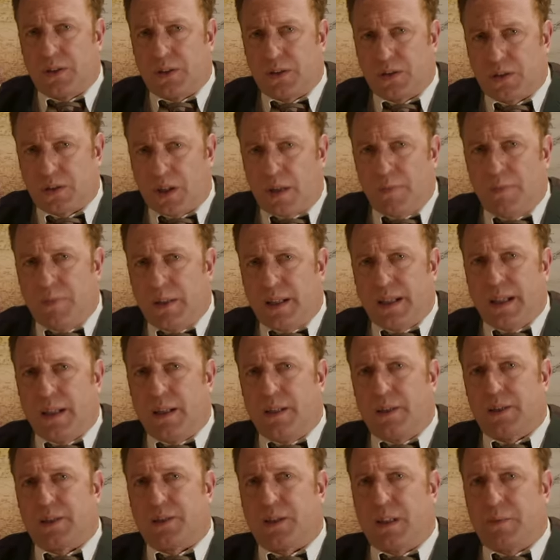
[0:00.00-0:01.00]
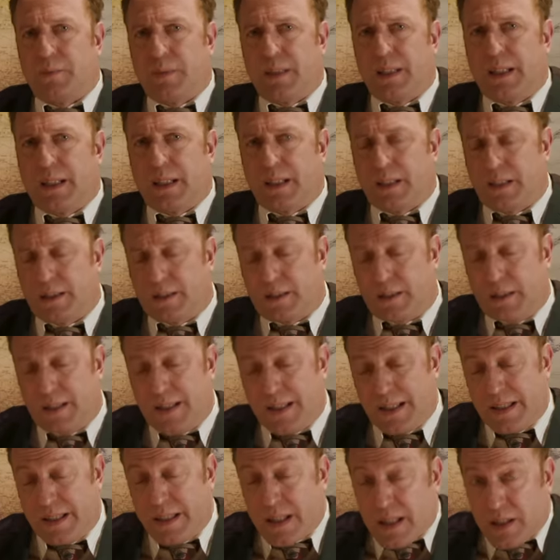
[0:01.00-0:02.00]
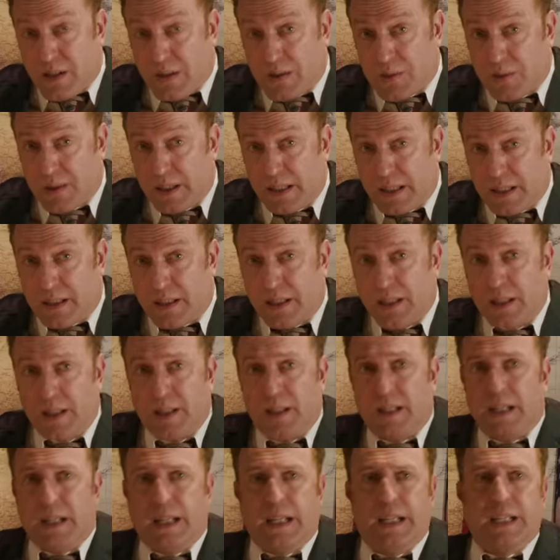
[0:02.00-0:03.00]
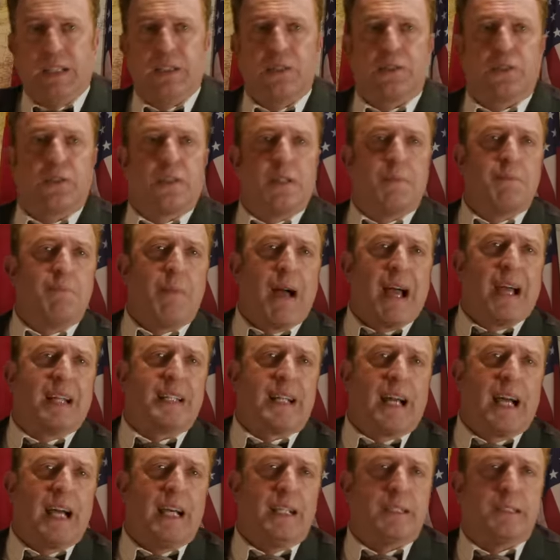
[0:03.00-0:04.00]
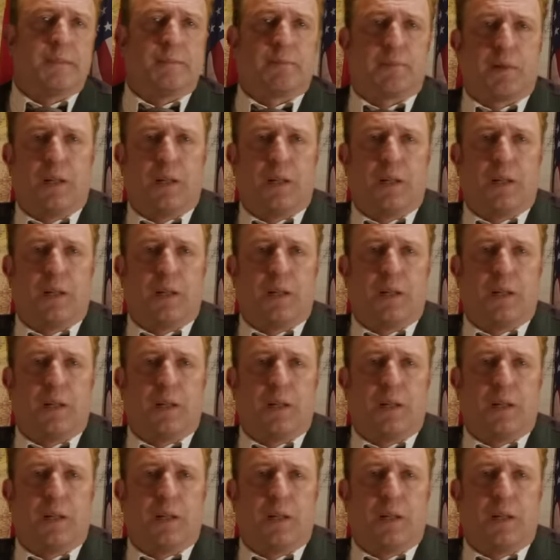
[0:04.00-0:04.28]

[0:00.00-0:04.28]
Something else that begins this week is the Manhattan